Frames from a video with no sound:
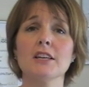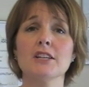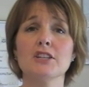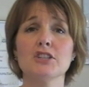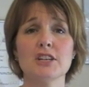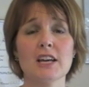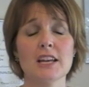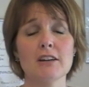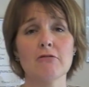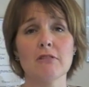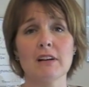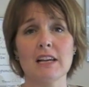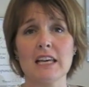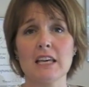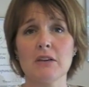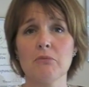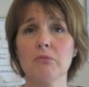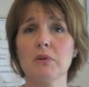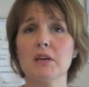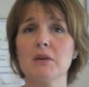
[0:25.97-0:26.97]

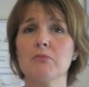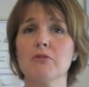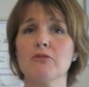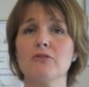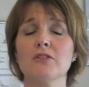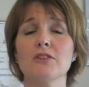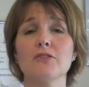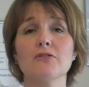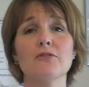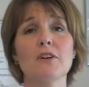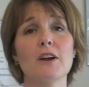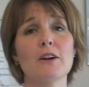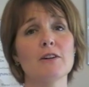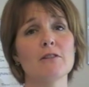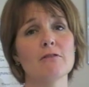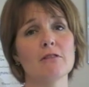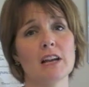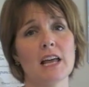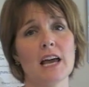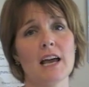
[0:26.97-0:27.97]
Generally, people feel very
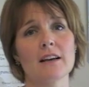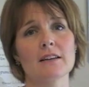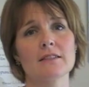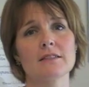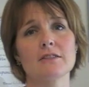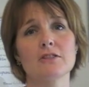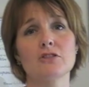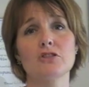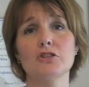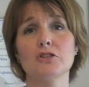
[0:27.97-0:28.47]
relaxed